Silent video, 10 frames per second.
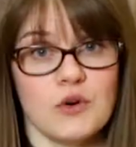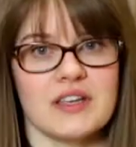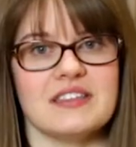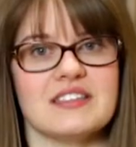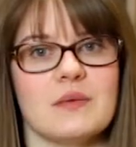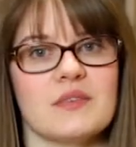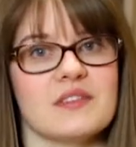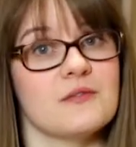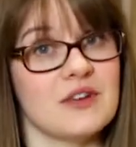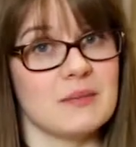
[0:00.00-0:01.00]
work he's done with
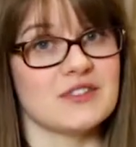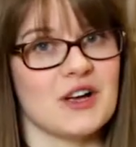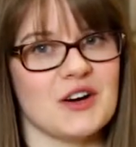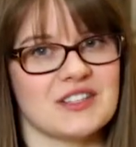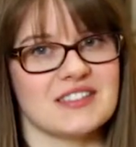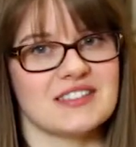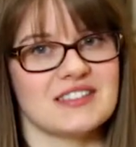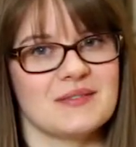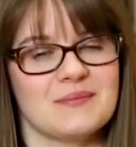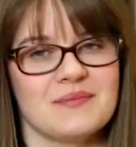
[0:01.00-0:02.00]
some famous artists.
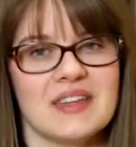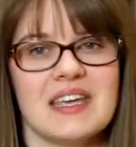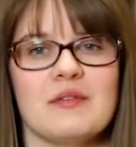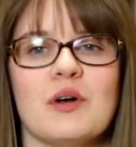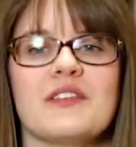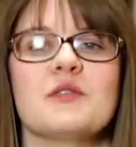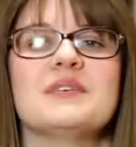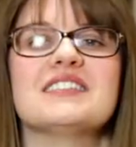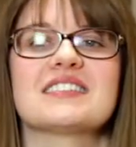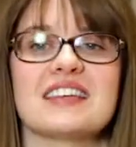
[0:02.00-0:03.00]
He will also be
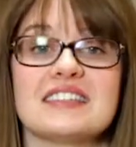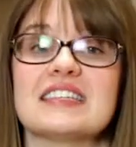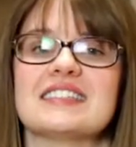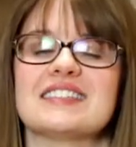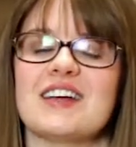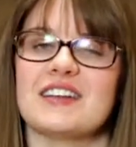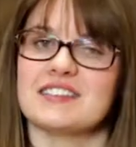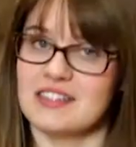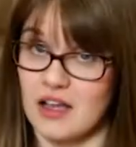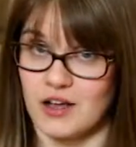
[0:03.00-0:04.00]
discussing his thoughts
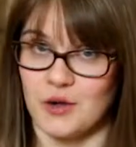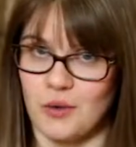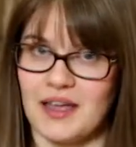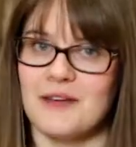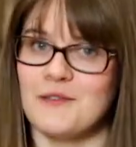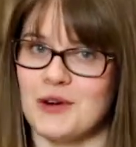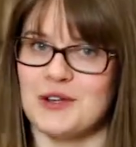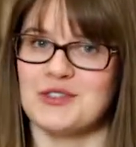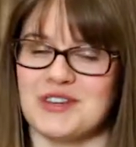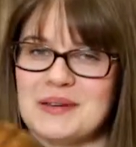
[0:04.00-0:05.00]
on going for
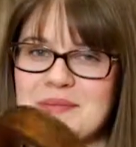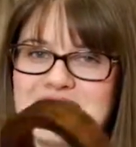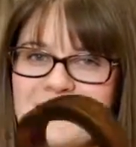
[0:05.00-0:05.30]
your dreams.